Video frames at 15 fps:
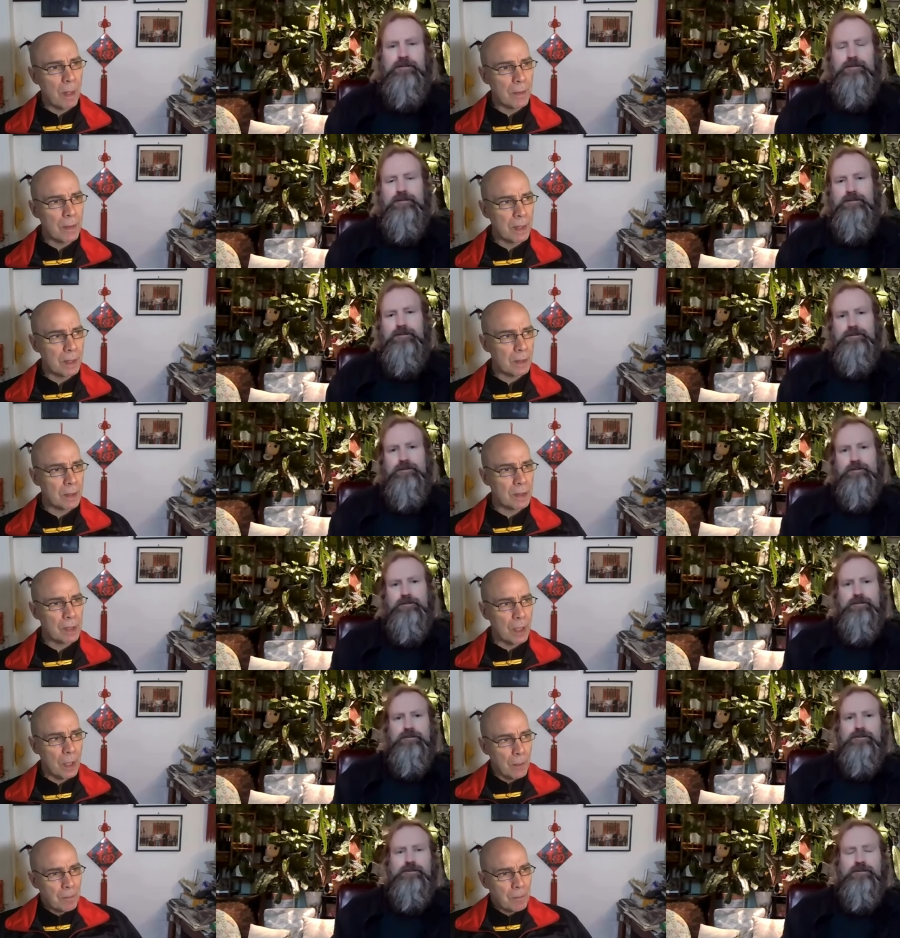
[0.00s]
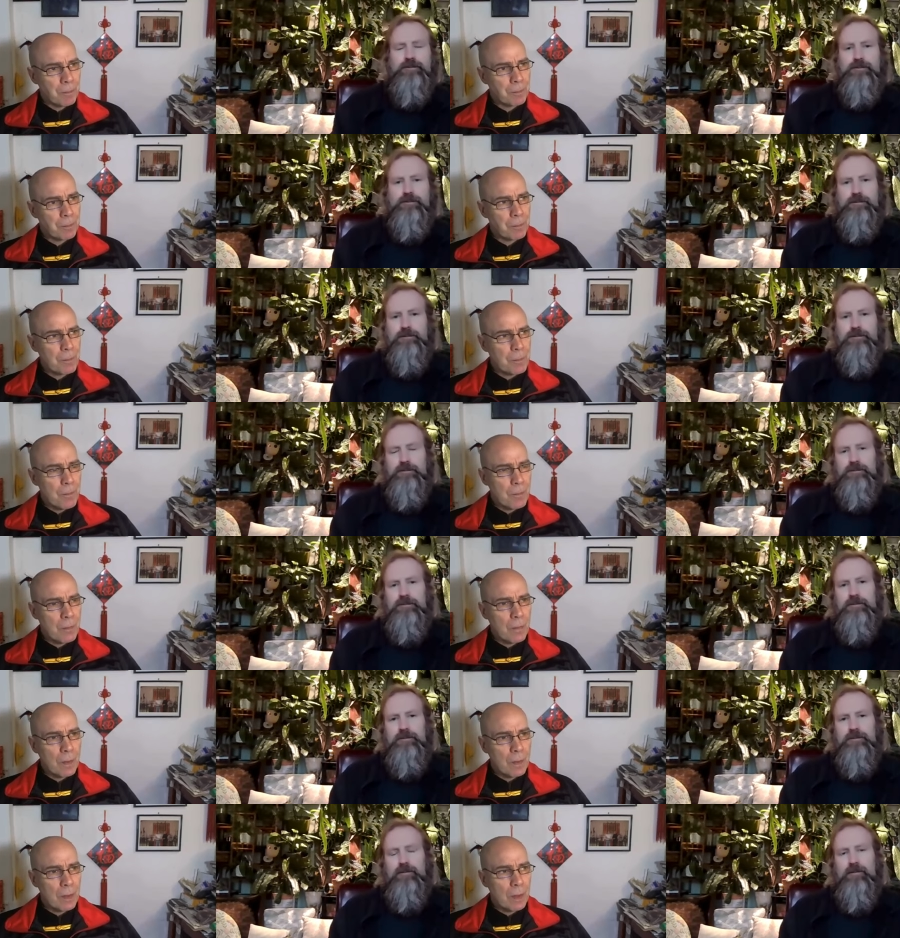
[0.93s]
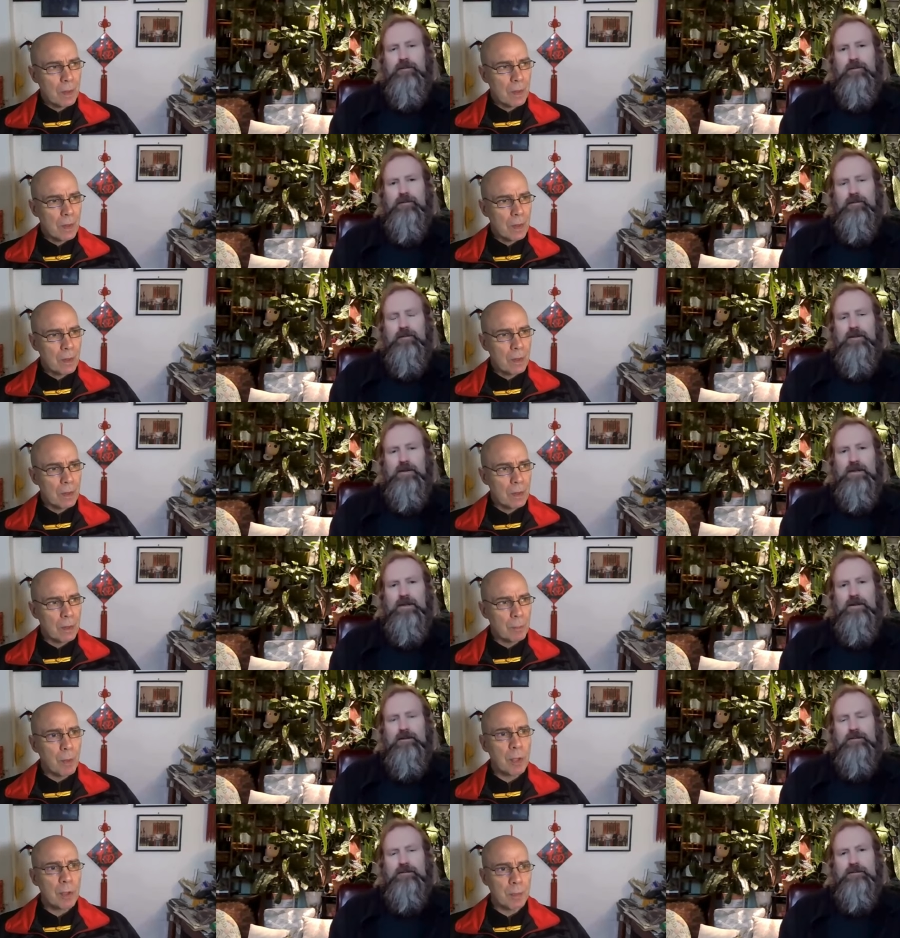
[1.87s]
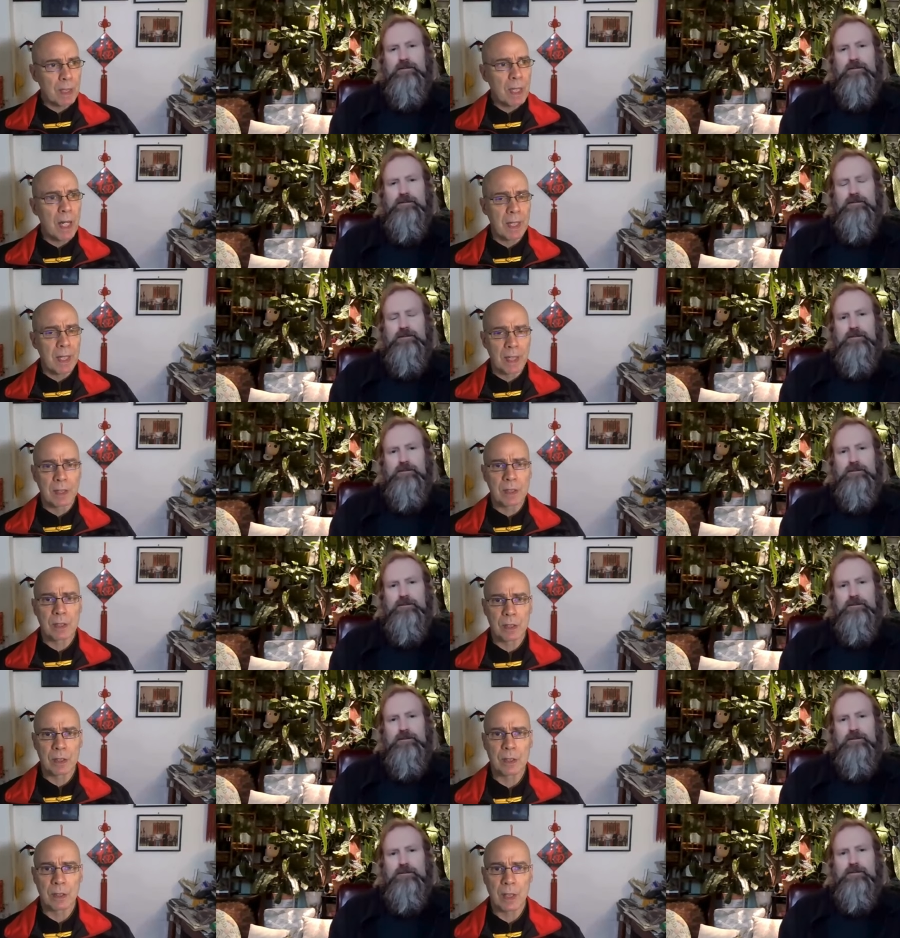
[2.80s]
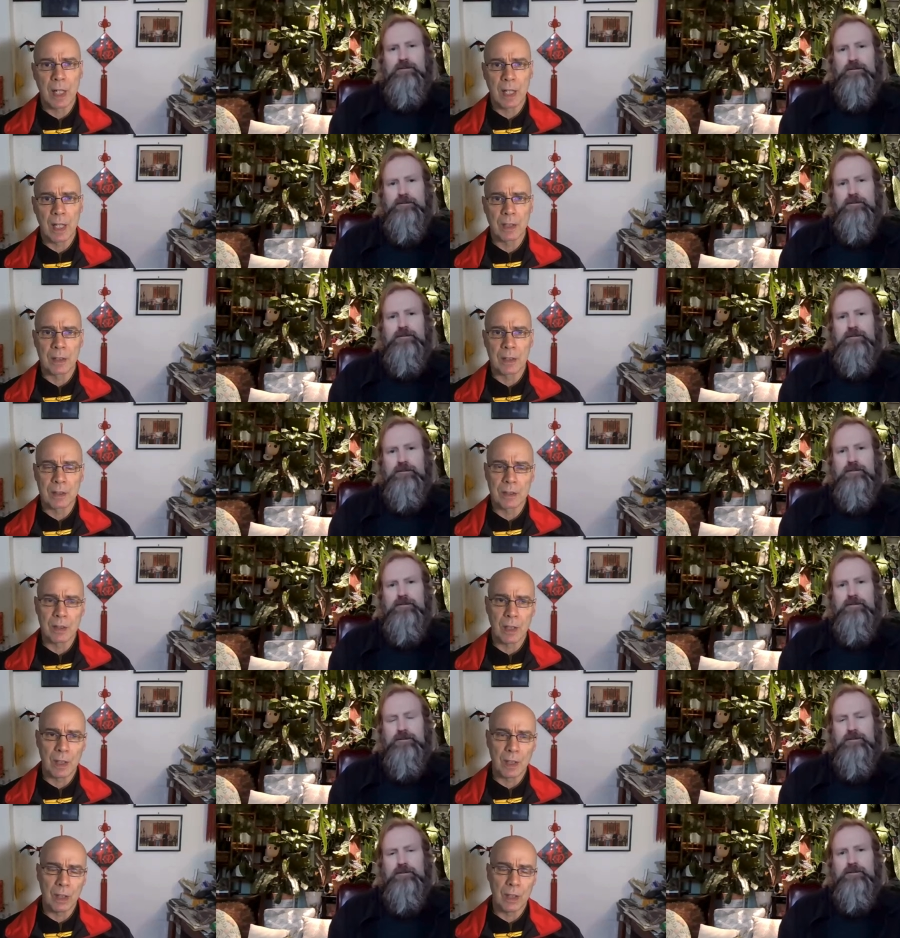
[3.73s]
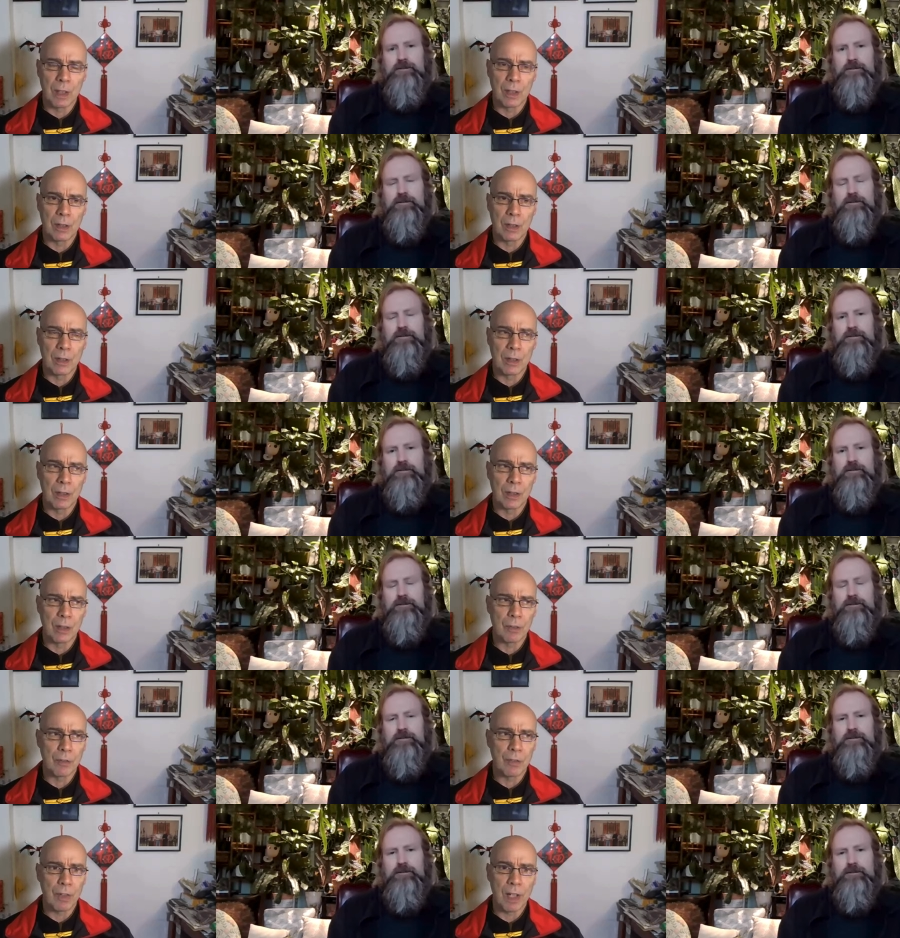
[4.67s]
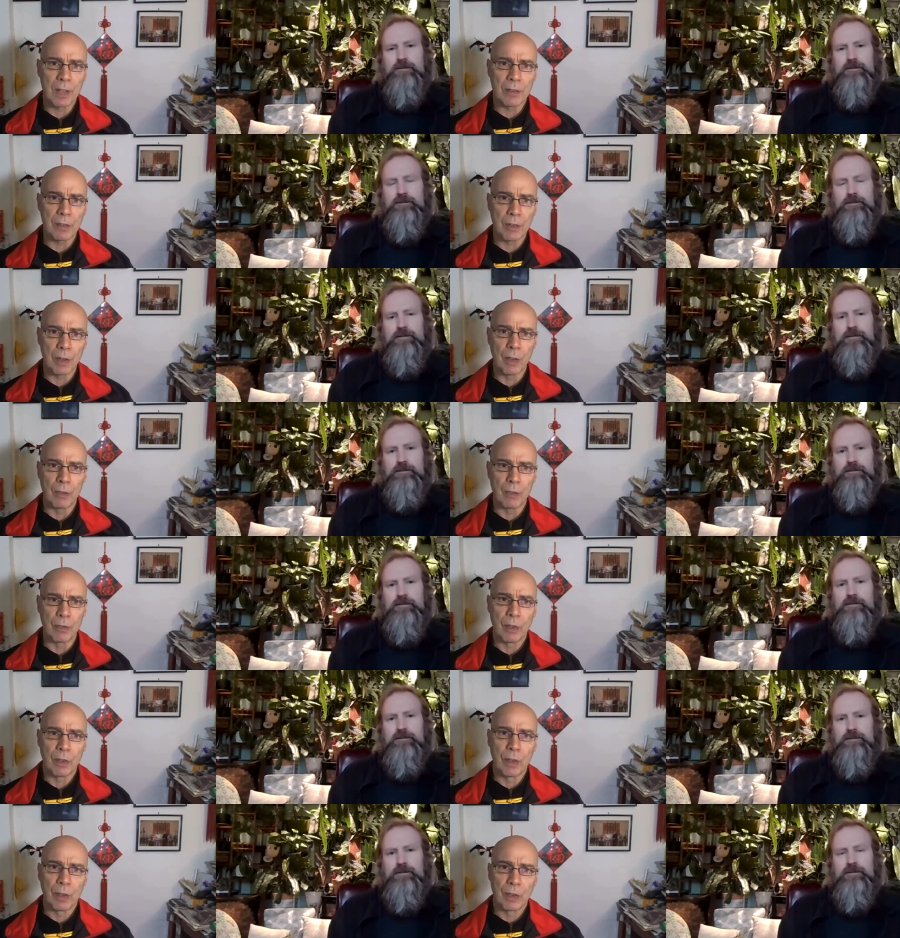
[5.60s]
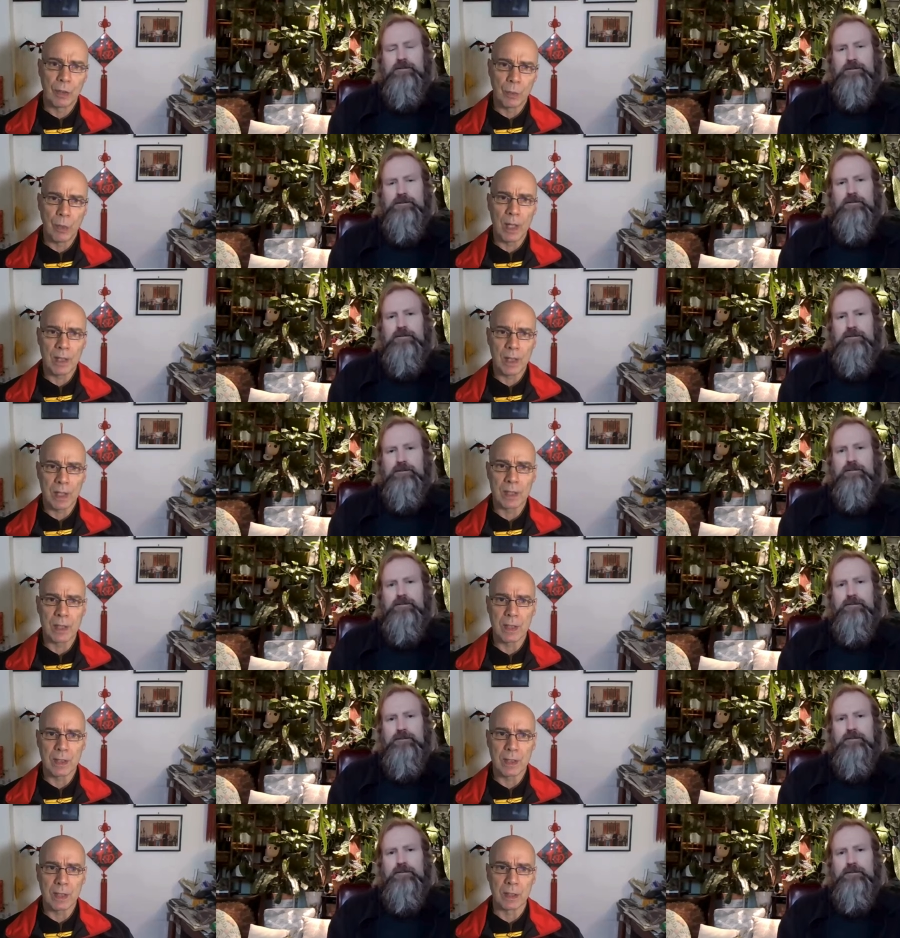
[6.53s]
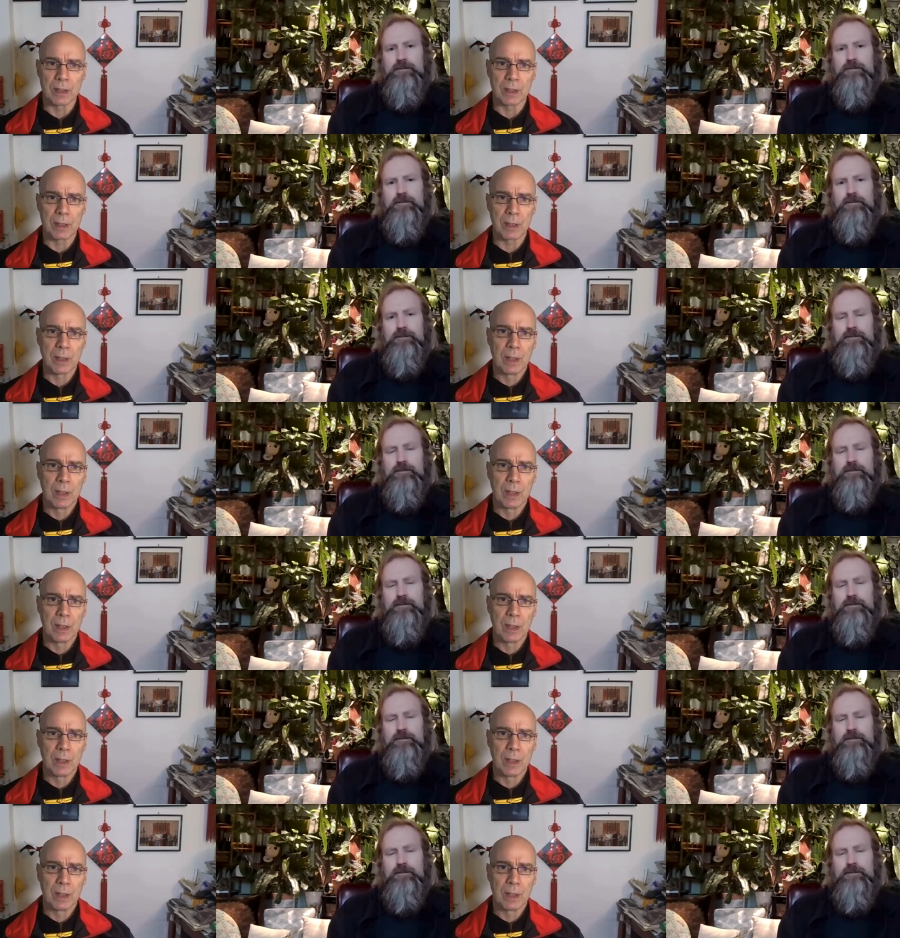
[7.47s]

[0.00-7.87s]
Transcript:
Speaker 1: I think that um, the body mechanics and uh, the flavor of the way they did things.